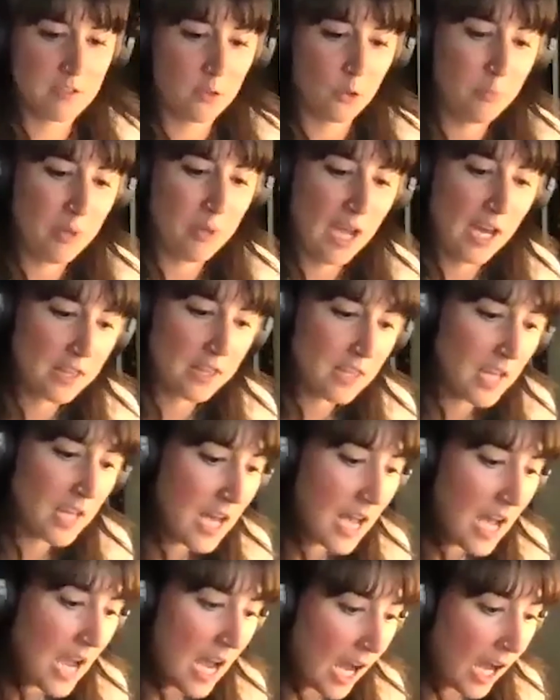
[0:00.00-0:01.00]
whole path.
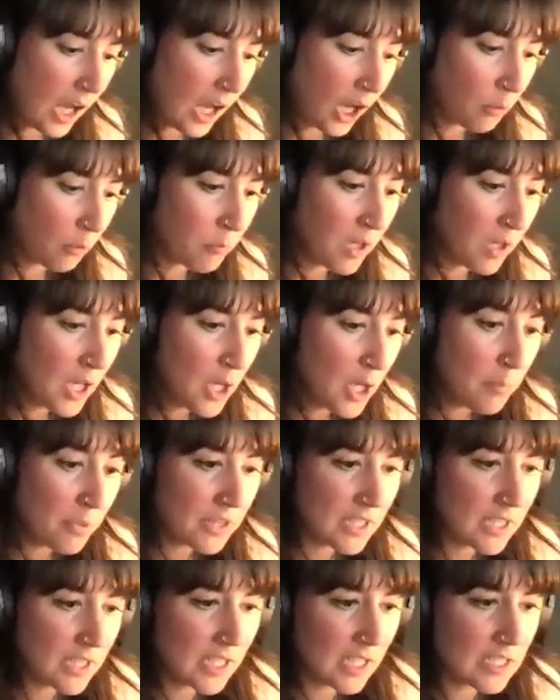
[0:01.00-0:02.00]

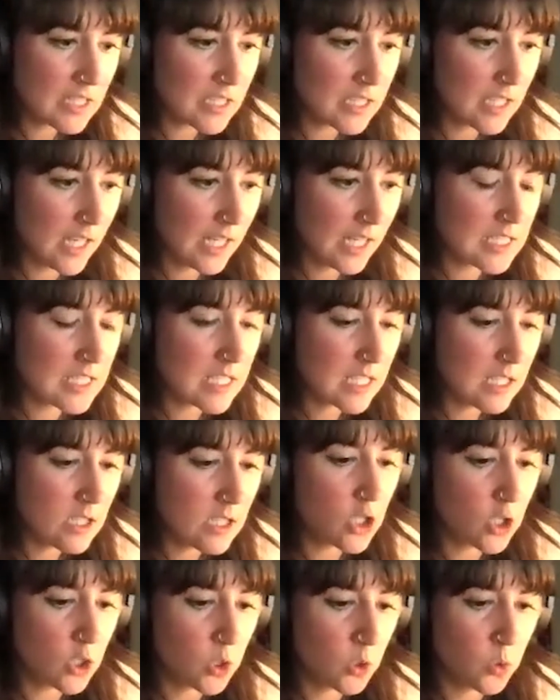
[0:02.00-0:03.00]
But then I
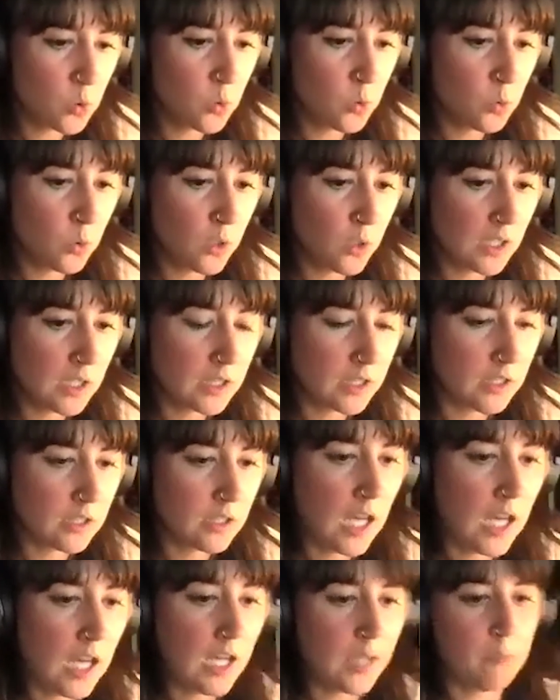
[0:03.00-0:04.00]
did do a
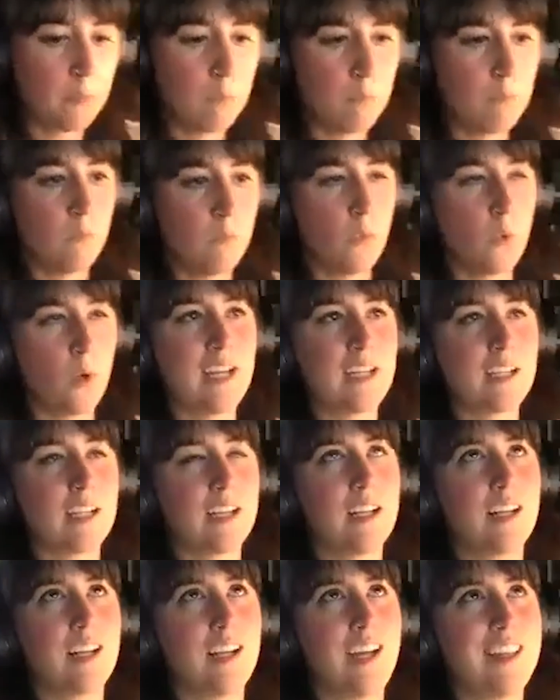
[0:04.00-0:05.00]
lot more. I
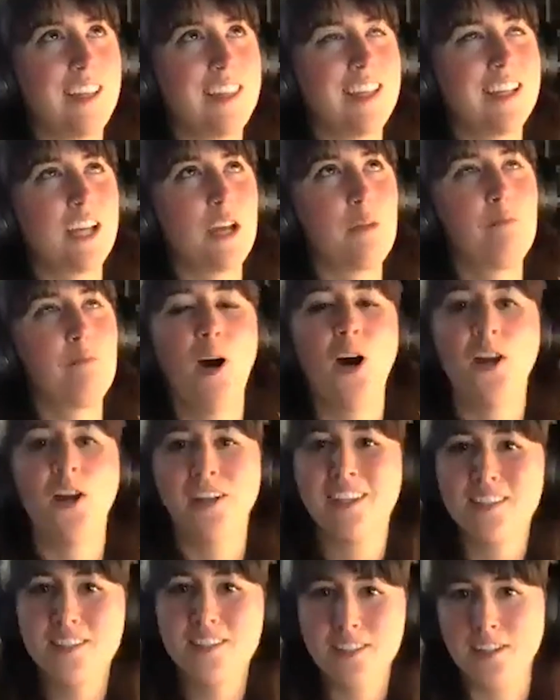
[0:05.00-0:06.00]
think I bought
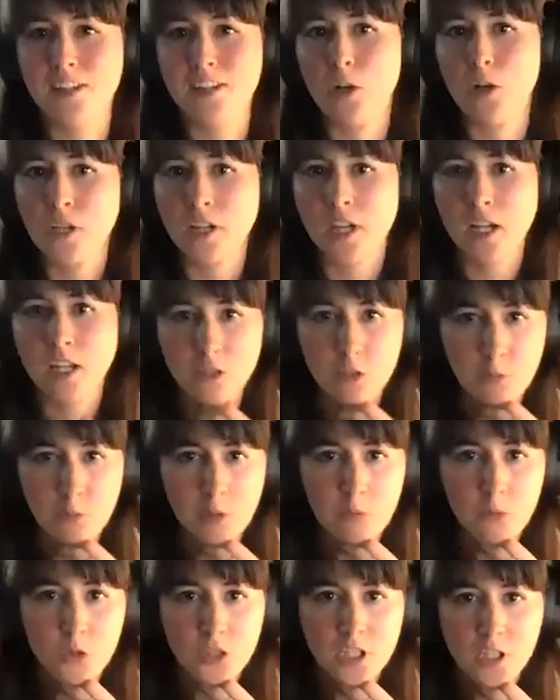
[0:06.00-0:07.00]
into networking a little
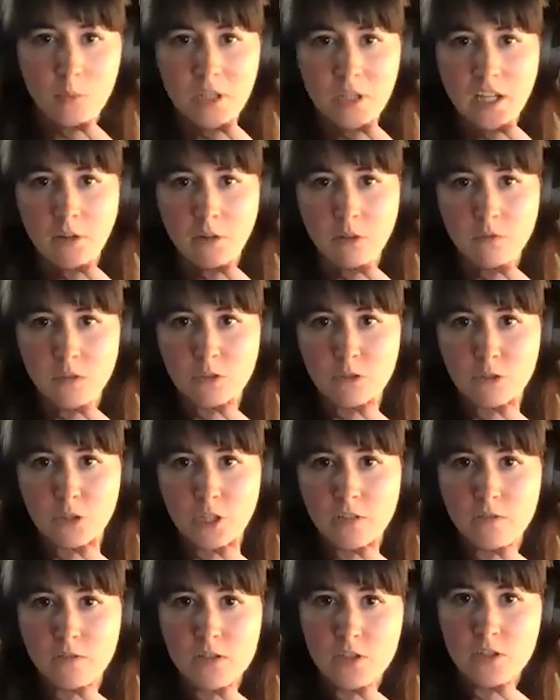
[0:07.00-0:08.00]
bit more coming out of the
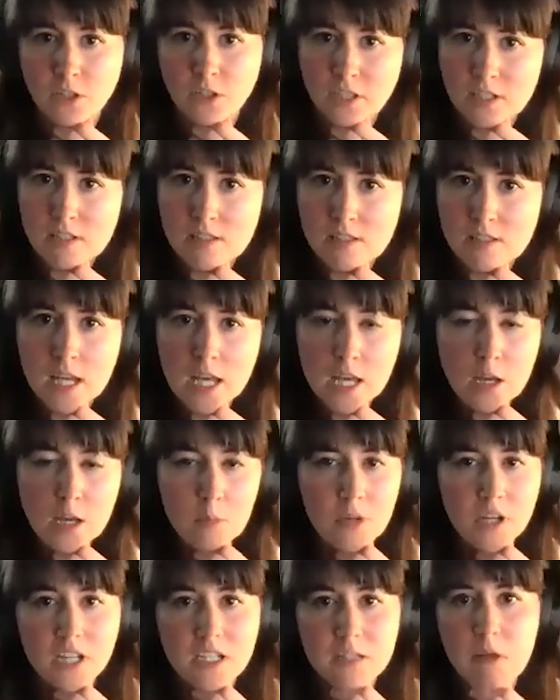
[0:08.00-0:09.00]
creative circus,
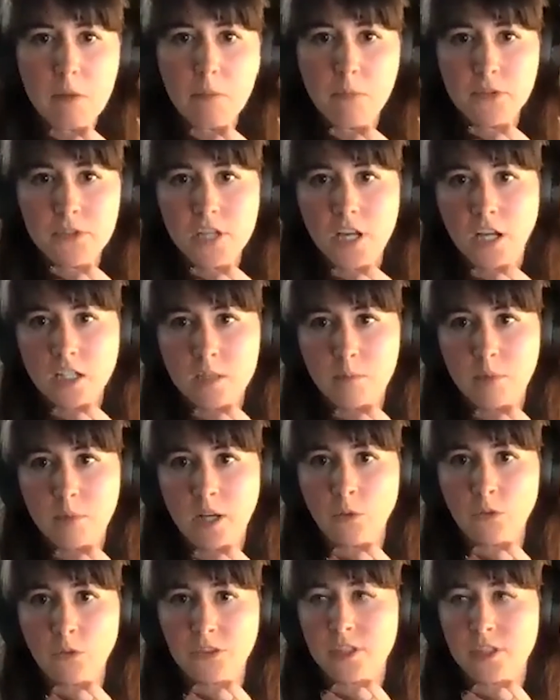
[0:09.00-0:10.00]
because people talked
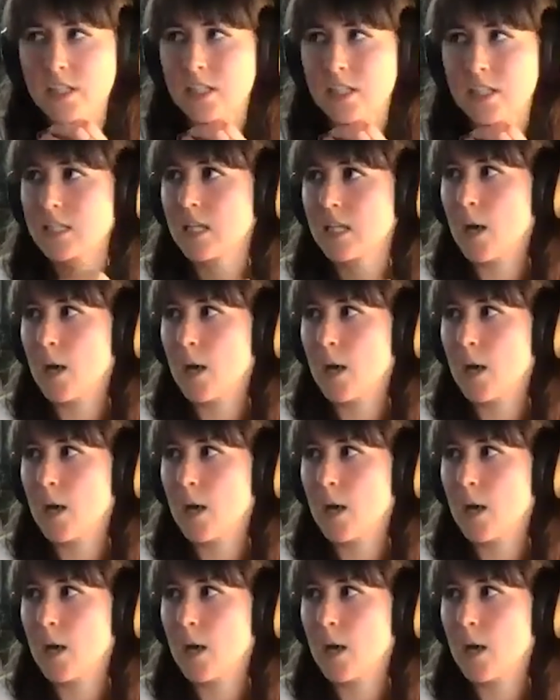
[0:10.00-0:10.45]
about this